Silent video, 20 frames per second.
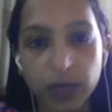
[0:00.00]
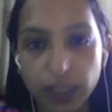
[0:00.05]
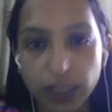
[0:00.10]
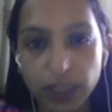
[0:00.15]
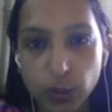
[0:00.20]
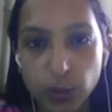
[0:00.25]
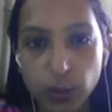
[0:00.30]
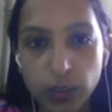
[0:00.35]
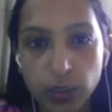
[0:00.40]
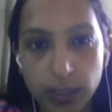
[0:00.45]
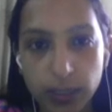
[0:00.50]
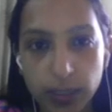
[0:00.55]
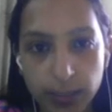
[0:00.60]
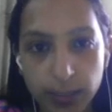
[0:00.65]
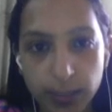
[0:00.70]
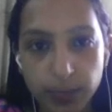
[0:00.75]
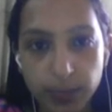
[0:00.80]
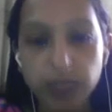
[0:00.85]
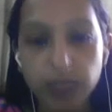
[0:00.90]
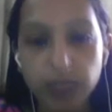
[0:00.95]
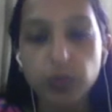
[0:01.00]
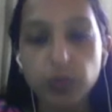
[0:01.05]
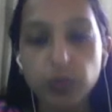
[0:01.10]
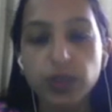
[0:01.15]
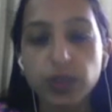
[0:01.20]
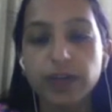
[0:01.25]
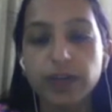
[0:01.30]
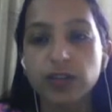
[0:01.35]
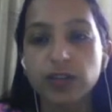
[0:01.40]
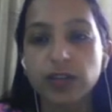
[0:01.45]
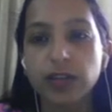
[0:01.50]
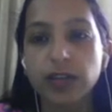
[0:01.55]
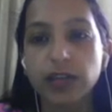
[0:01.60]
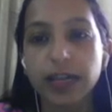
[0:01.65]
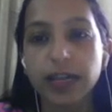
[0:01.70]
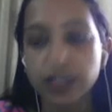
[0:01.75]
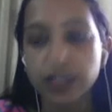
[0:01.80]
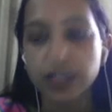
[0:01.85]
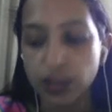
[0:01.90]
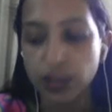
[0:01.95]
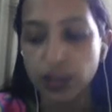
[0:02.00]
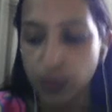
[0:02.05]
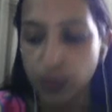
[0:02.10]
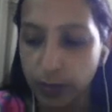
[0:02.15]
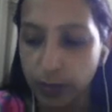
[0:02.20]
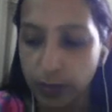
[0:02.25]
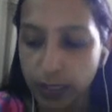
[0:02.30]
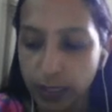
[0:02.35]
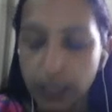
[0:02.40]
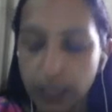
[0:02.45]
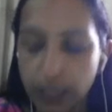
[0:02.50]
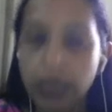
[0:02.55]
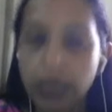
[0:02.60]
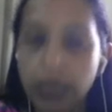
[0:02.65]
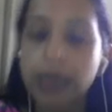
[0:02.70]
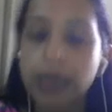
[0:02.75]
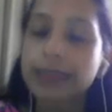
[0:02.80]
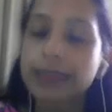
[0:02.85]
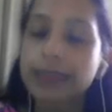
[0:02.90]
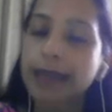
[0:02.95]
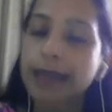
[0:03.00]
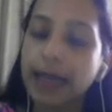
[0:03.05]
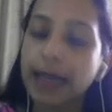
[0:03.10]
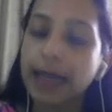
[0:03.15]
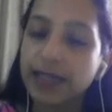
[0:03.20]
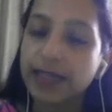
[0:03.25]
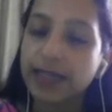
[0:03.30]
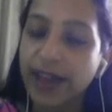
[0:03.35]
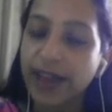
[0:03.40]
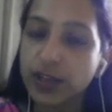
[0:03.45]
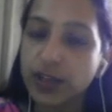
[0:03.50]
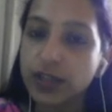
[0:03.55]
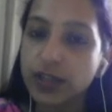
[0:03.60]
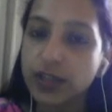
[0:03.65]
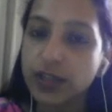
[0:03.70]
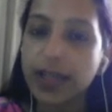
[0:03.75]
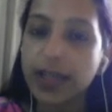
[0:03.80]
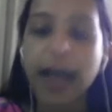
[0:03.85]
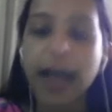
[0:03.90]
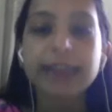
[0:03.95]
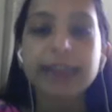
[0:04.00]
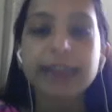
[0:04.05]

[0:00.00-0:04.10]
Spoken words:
to Herzberg motivation hygiene theory, satisfaction and